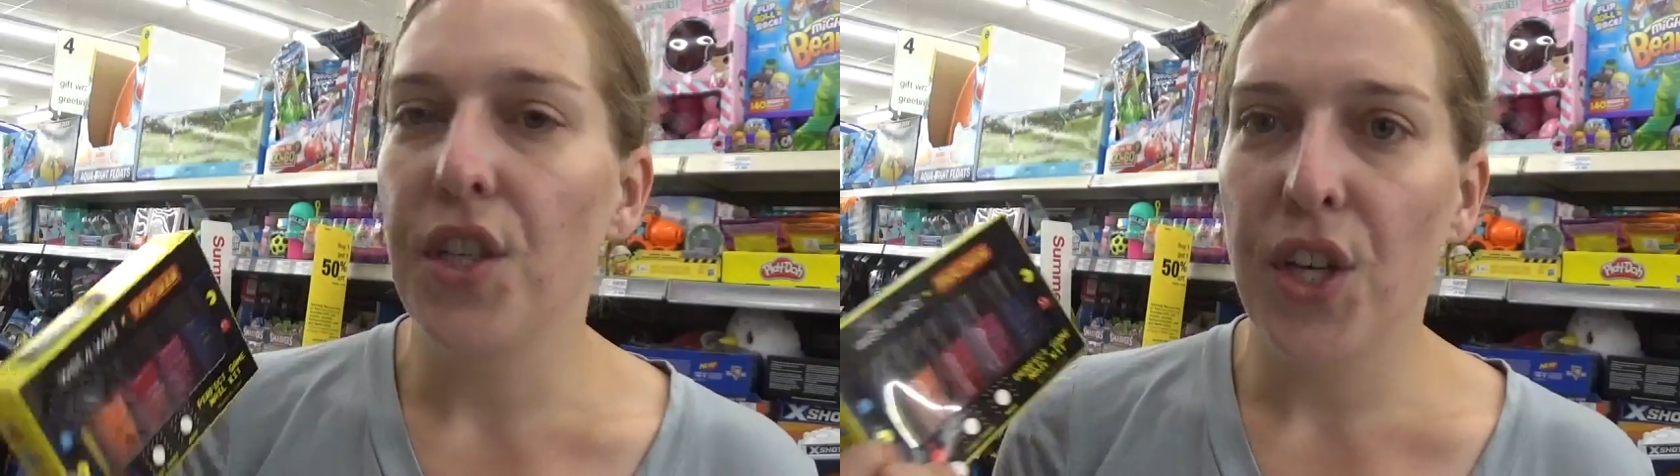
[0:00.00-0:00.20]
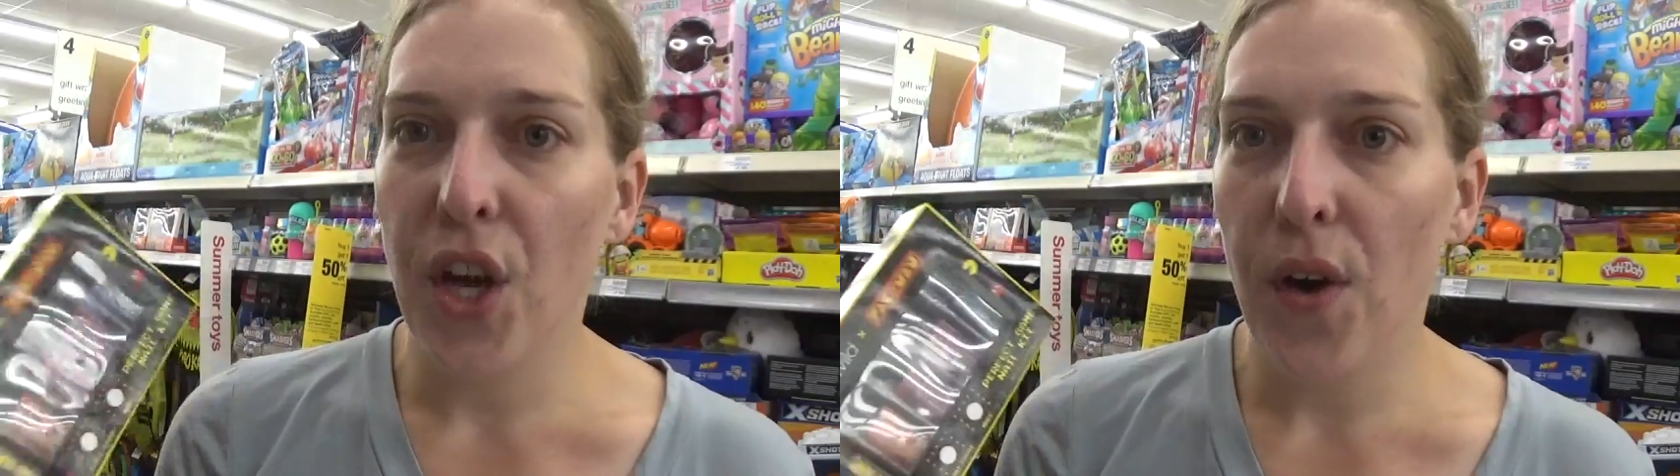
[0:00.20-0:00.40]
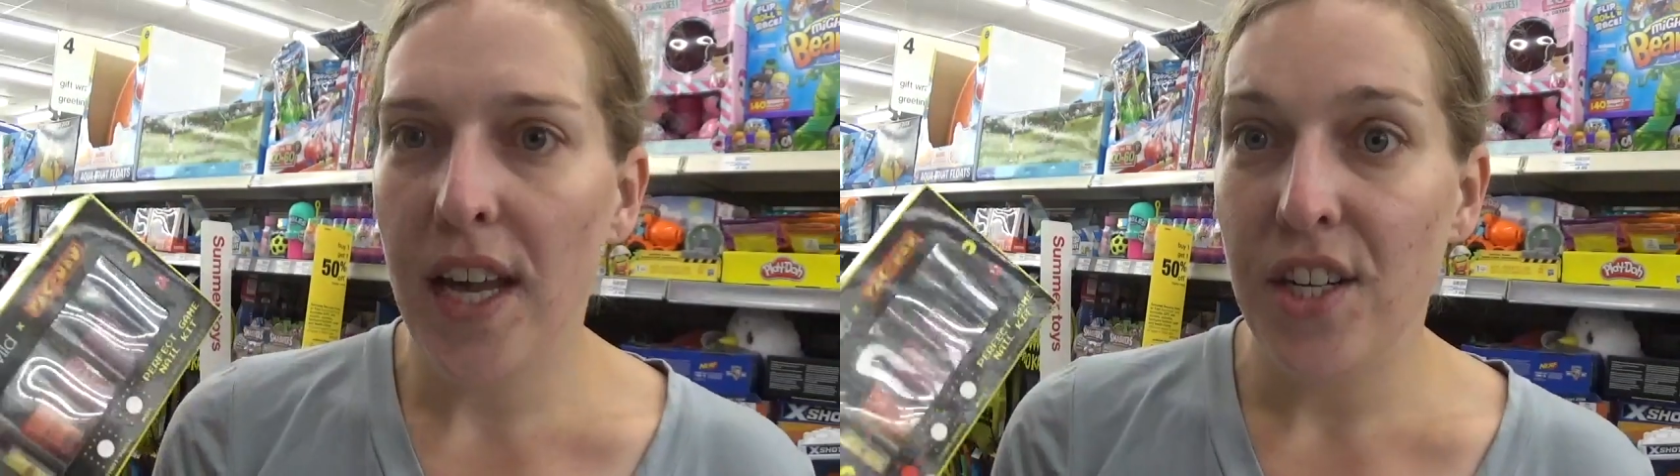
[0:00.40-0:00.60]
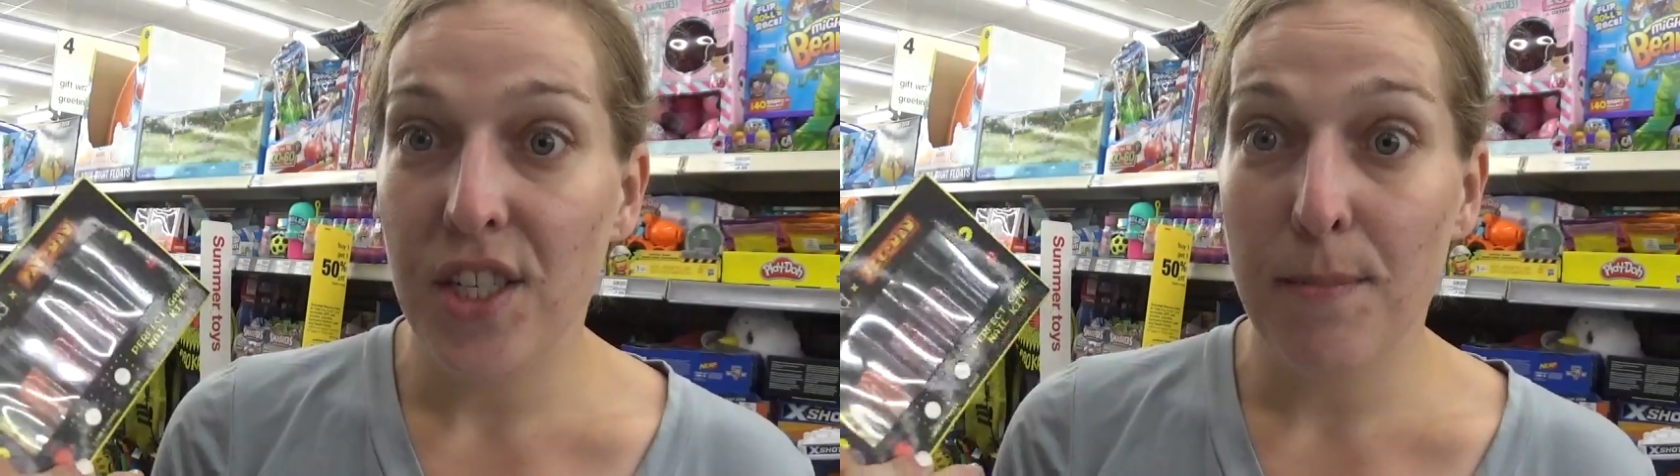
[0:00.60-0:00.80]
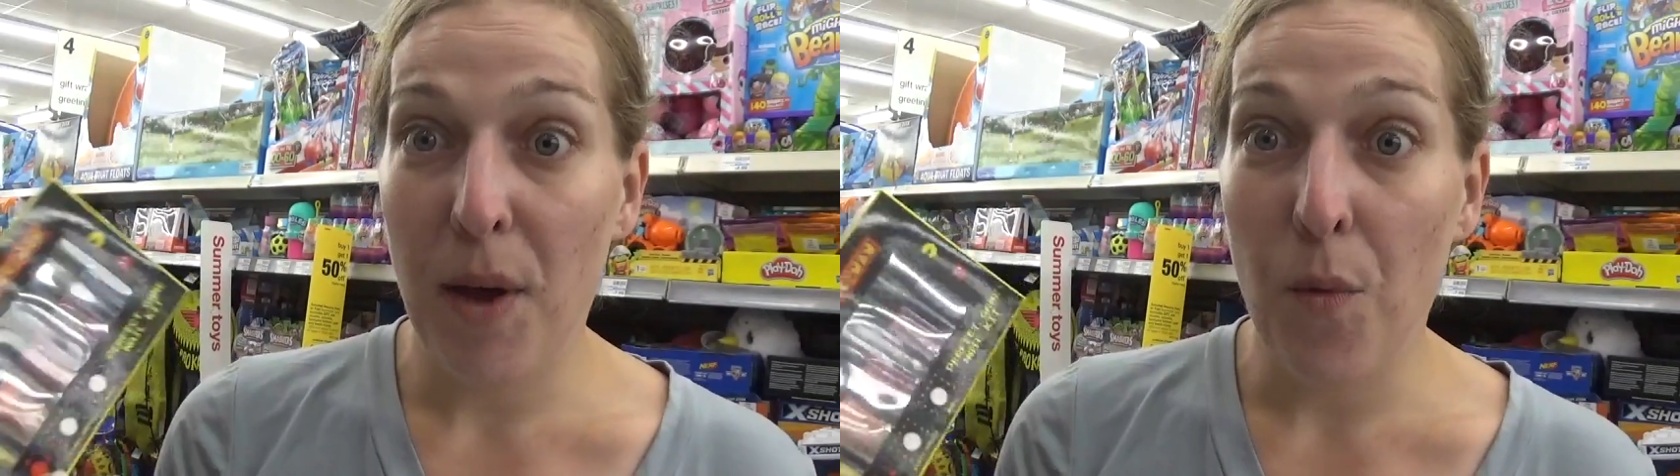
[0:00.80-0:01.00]
you could go ahead and
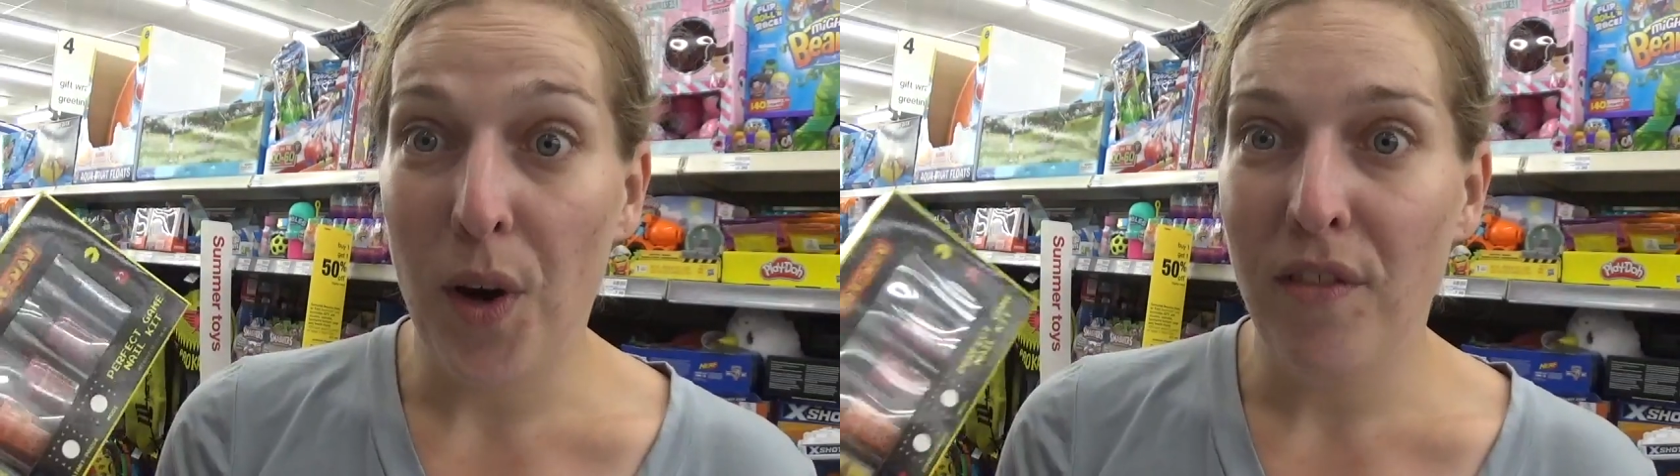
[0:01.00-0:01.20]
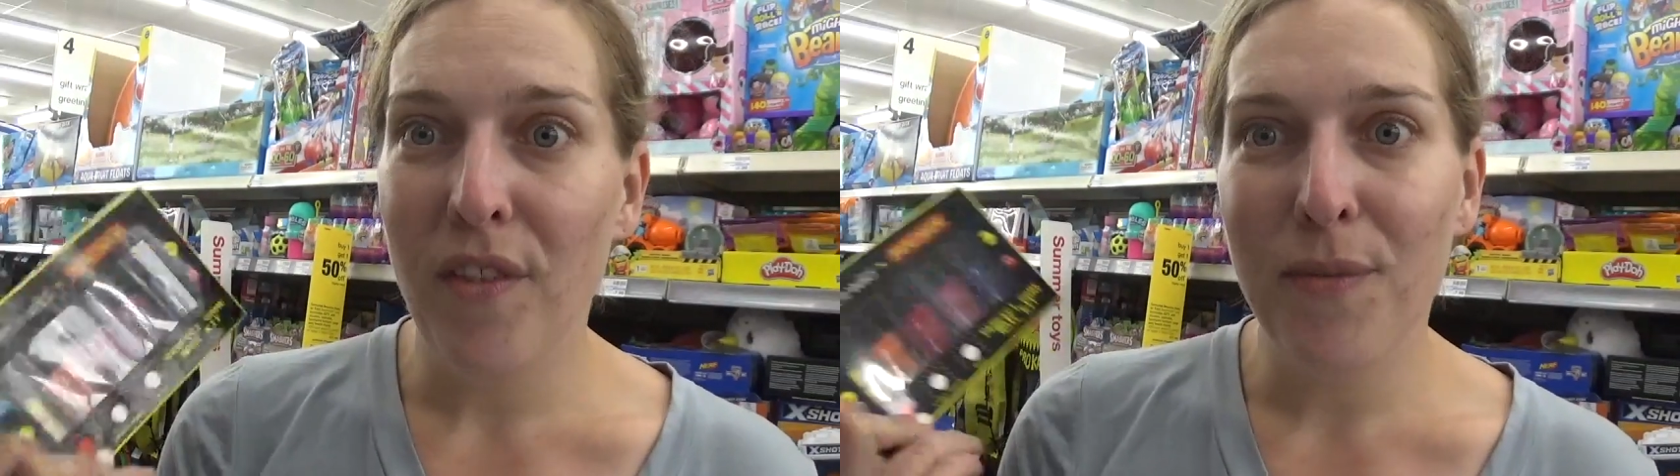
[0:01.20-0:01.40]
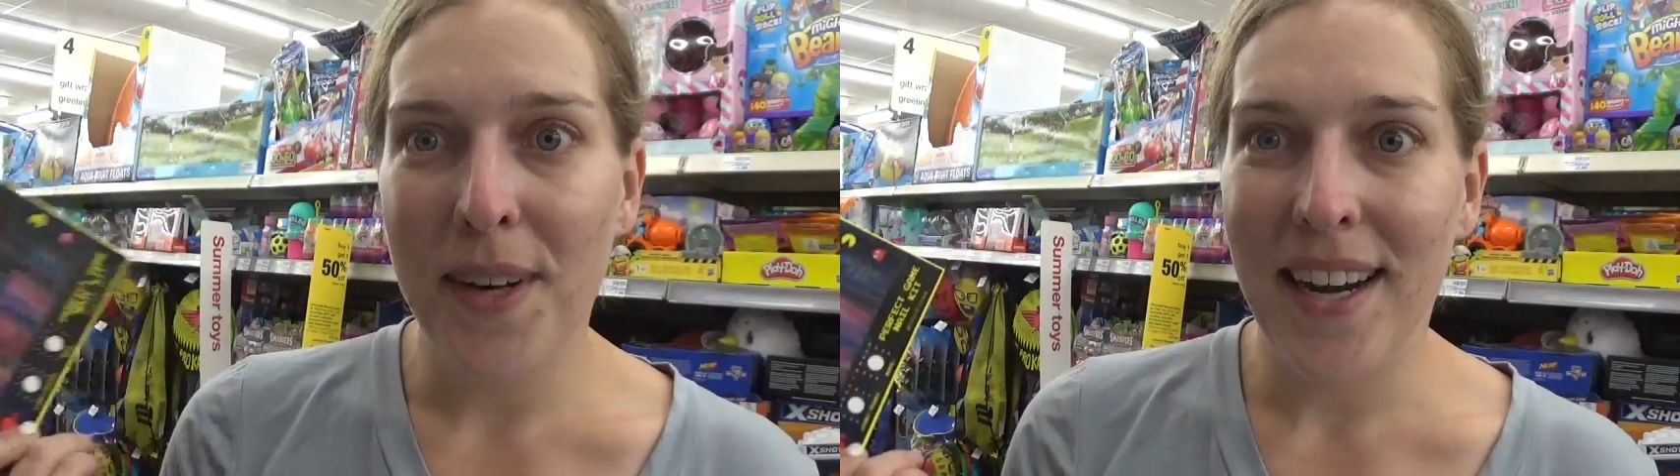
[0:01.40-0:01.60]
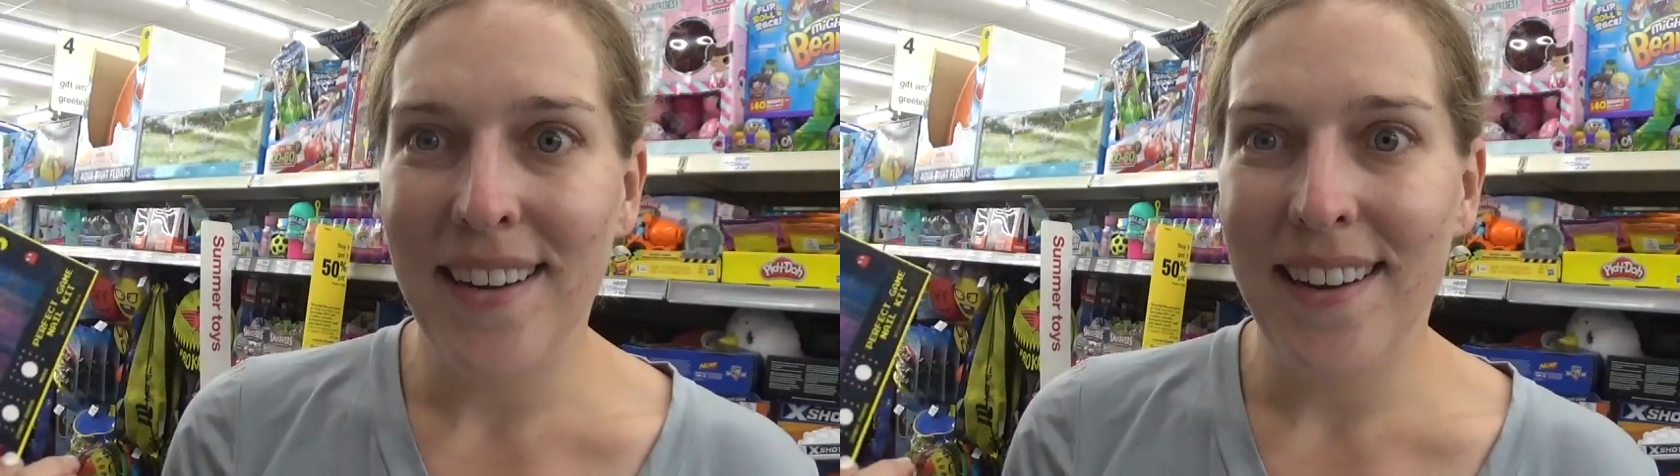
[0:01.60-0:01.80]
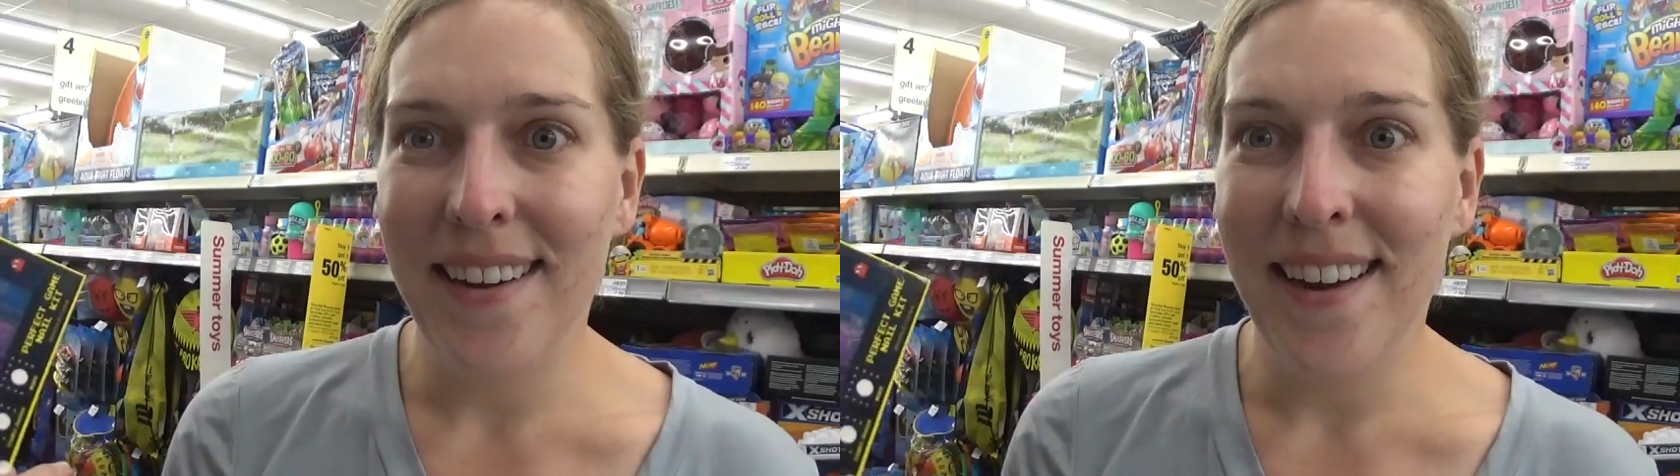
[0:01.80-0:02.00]
just buy one of them for
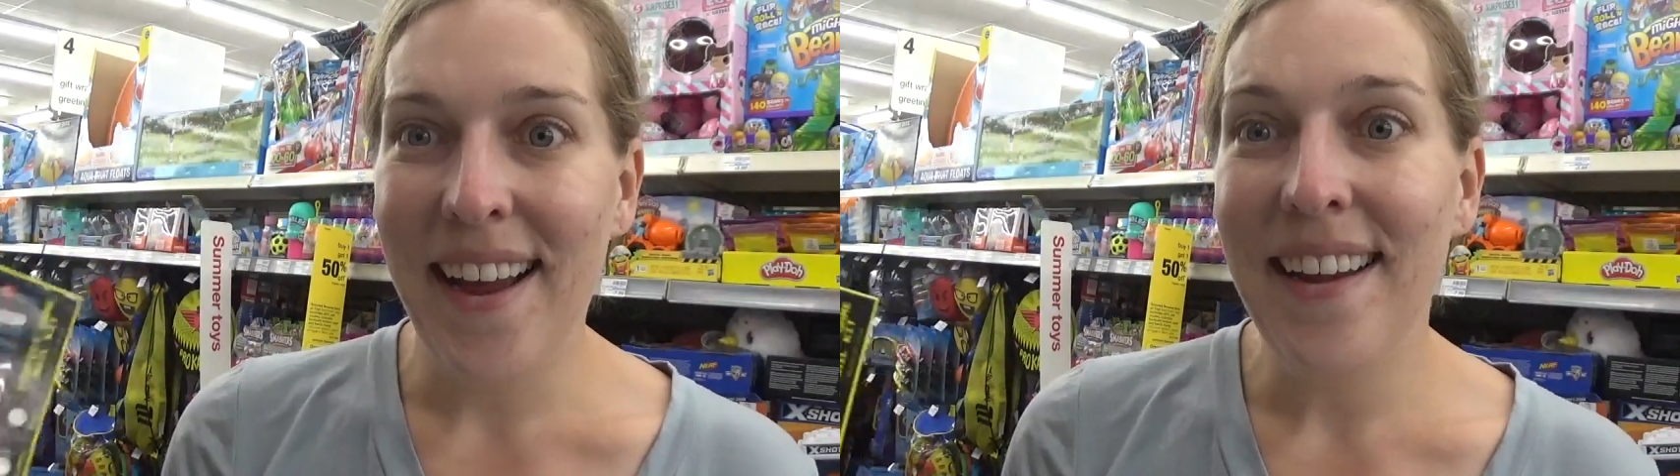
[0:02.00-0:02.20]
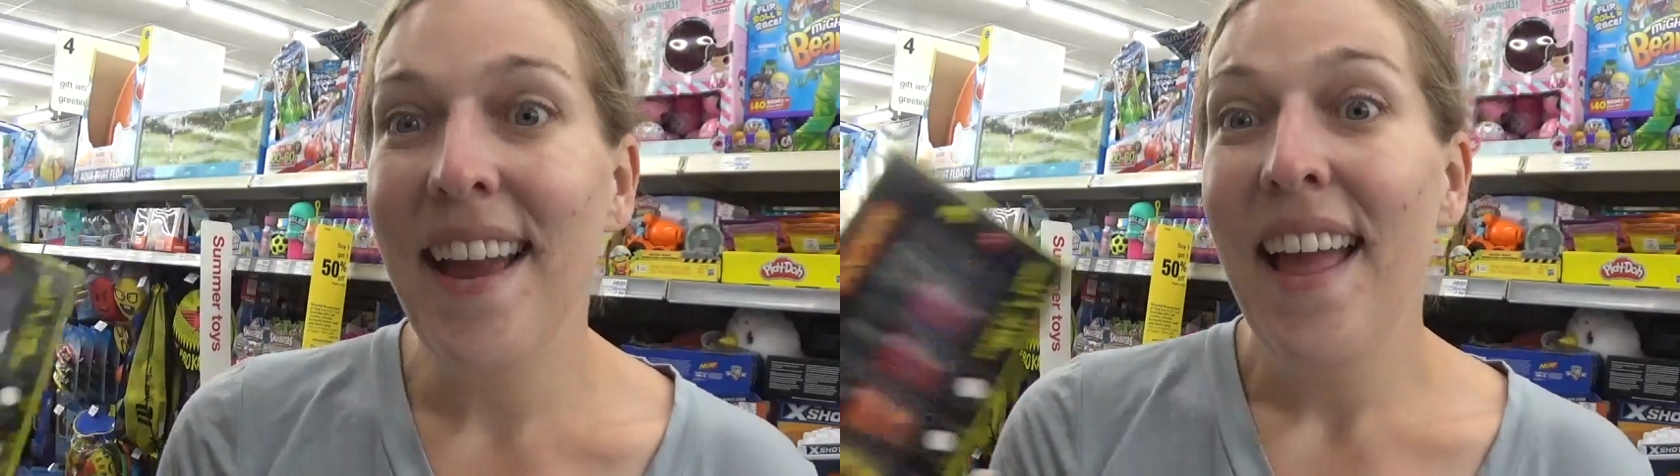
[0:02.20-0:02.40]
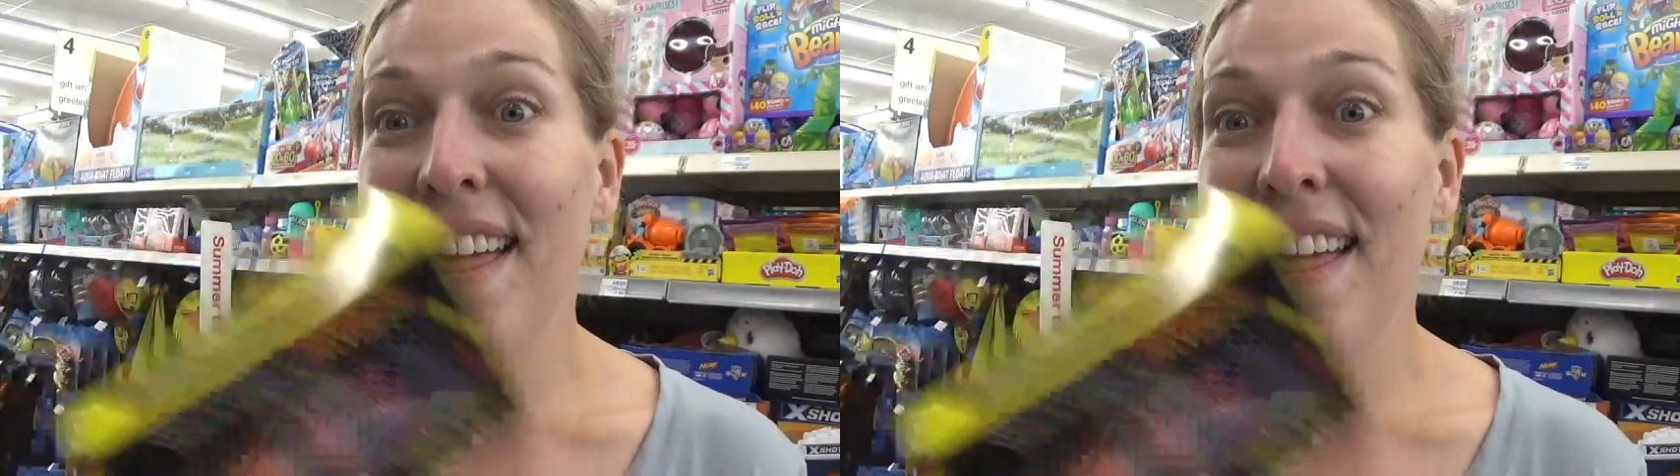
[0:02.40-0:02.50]
$9.99.